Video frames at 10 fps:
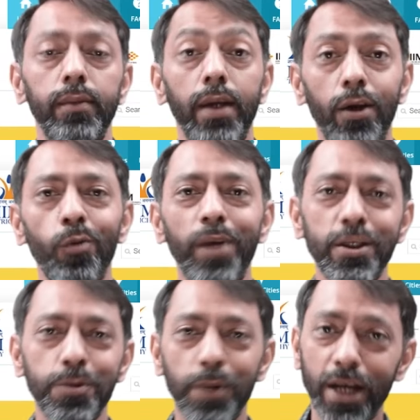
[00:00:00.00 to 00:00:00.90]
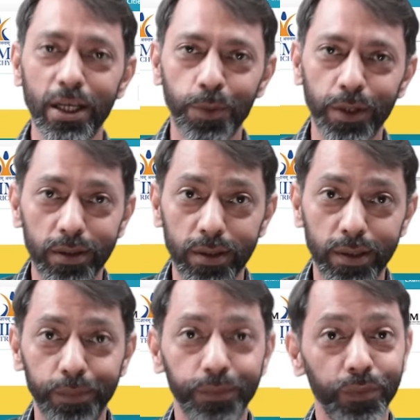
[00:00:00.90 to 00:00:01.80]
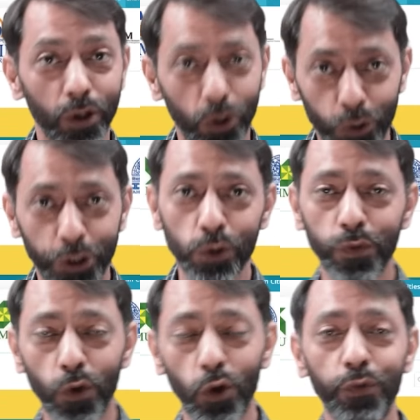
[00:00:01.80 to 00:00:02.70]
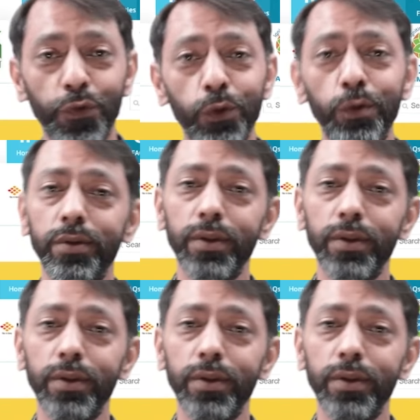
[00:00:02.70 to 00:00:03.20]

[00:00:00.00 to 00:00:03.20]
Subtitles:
Hello, management aspirants. Good news for all of you.